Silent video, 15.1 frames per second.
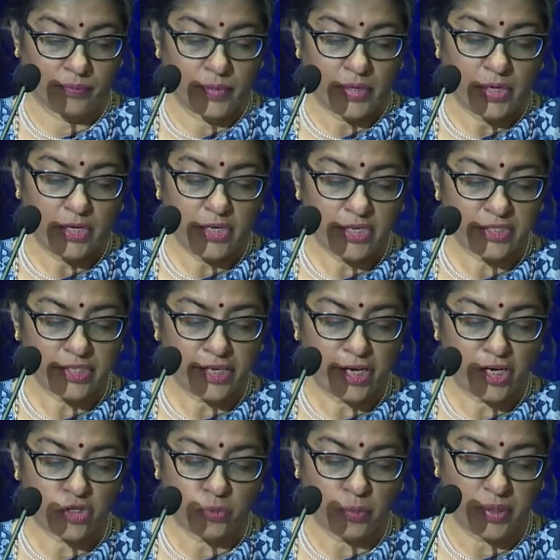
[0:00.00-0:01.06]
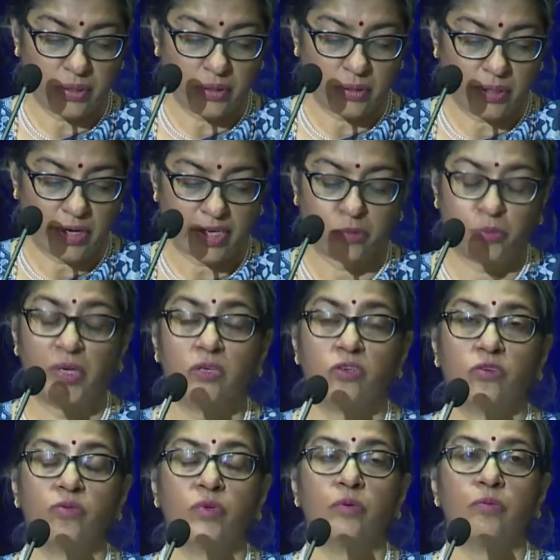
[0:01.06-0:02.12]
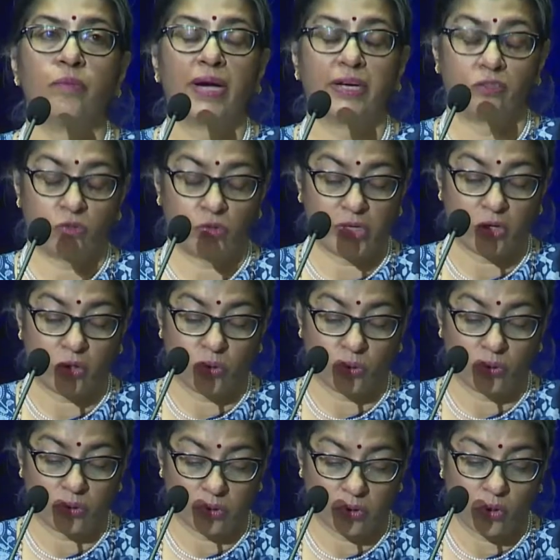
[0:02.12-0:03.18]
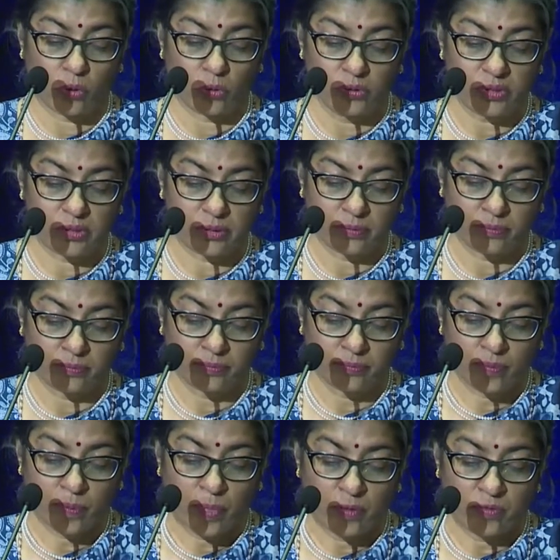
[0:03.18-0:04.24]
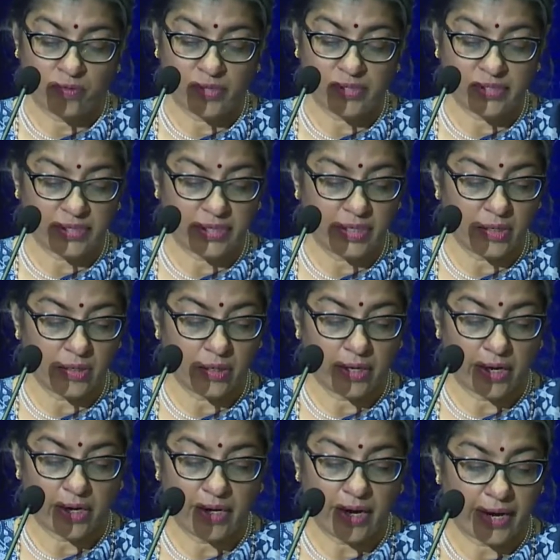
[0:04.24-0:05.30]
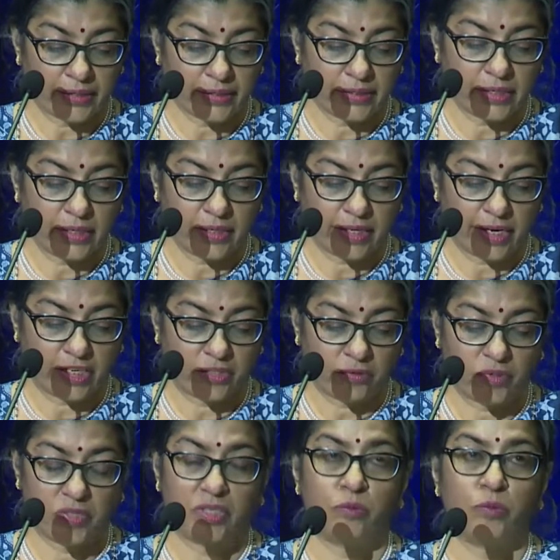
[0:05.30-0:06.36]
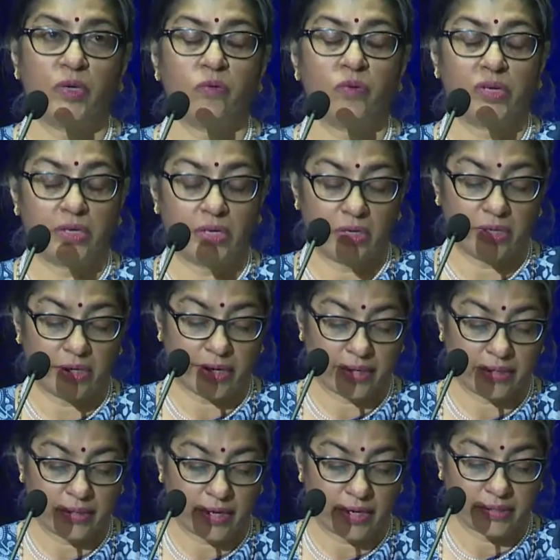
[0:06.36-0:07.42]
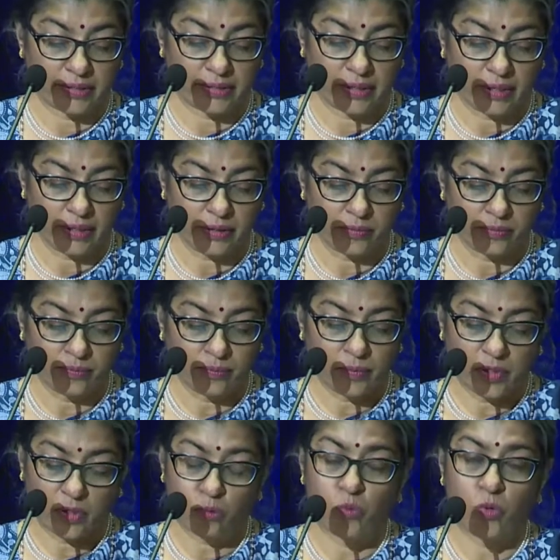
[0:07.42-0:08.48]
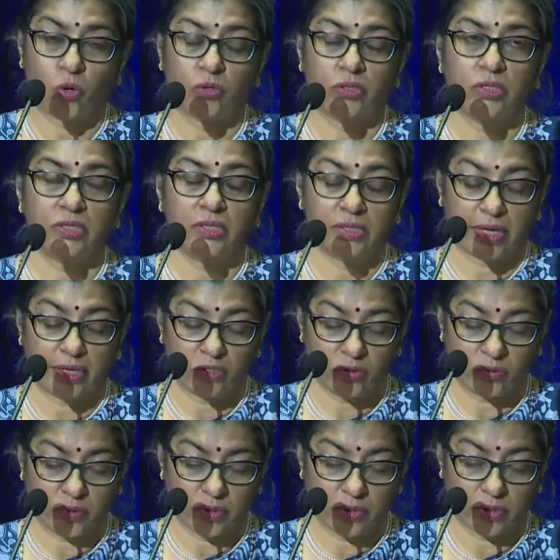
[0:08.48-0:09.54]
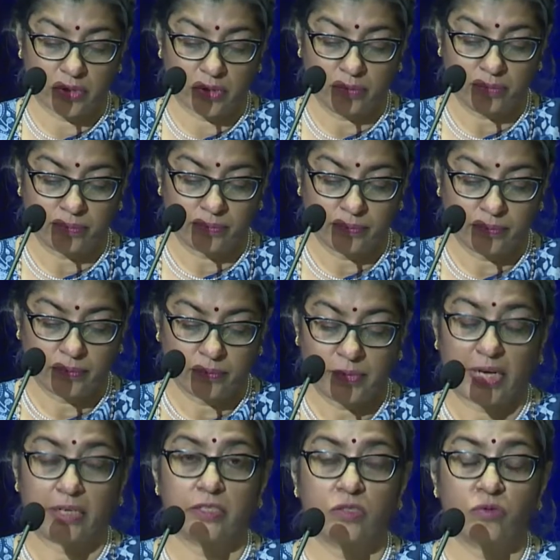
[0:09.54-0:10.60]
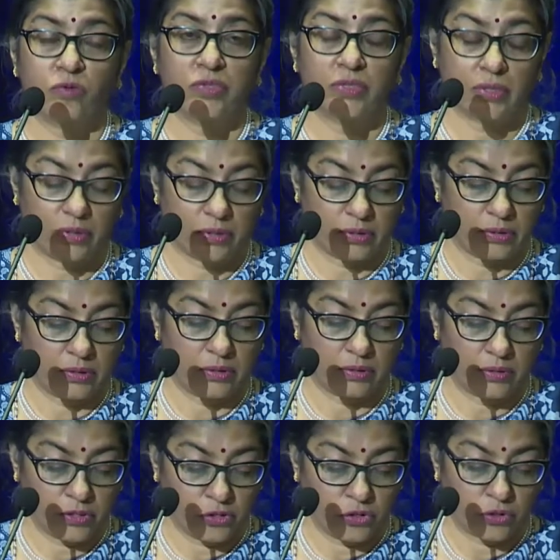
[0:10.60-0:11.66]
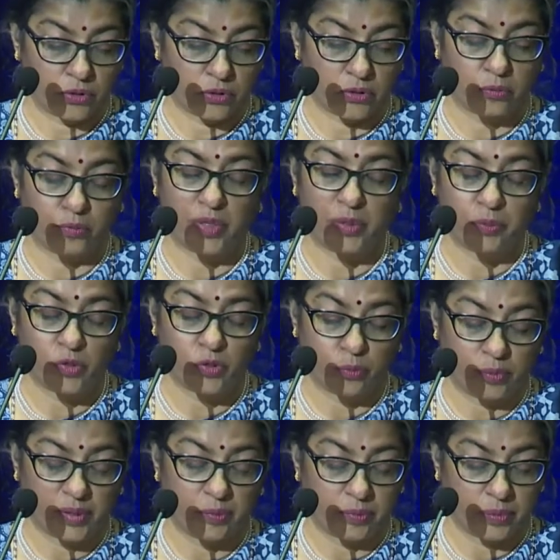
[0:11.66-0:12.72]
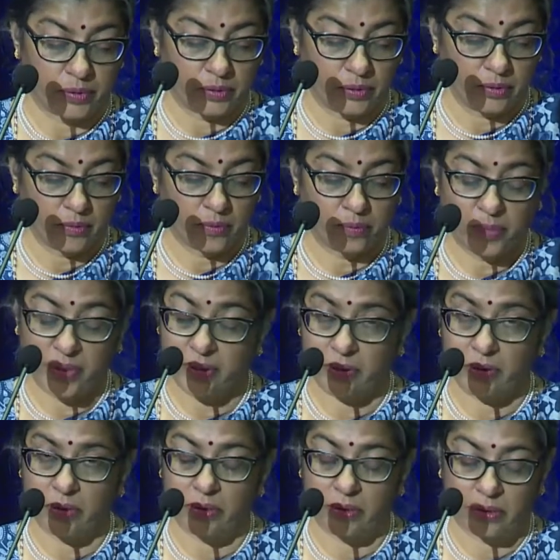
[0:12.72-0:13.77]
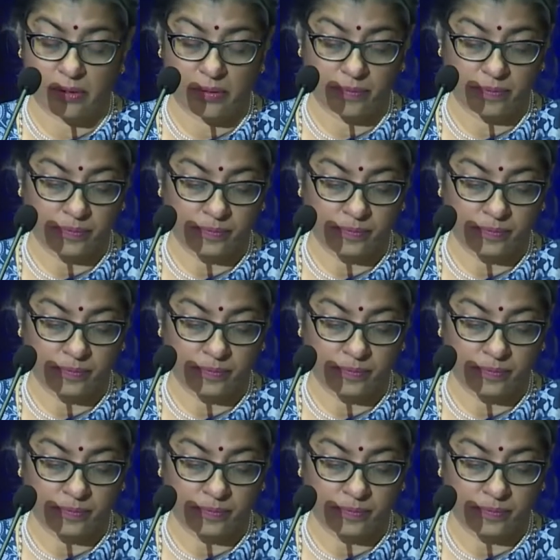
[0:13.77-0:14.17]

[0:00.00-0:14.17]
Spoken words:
India's engagement has been driven by three goals. Firstly, enhancing connectivity between India and the ASEAN in the broadest sense of the term, that is physical, digital, people-to-people, business.